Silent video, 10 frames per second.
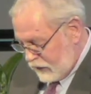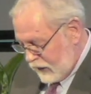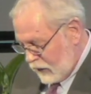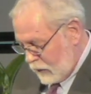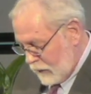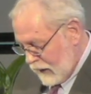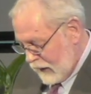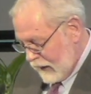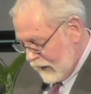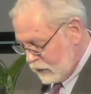So,
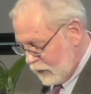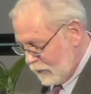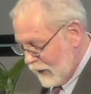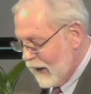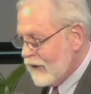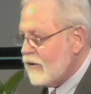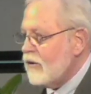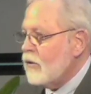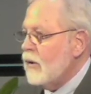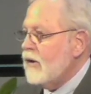as we ponder
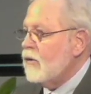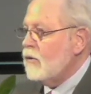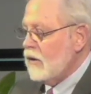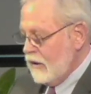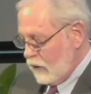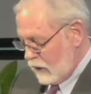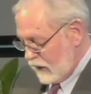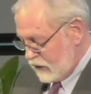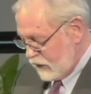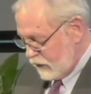the critical legal
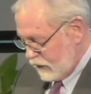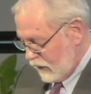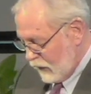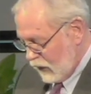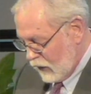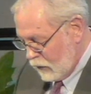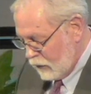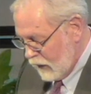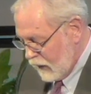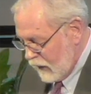issues of our
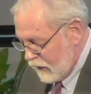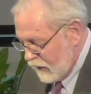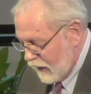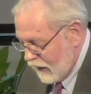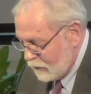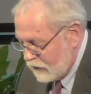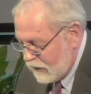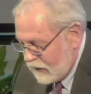own times,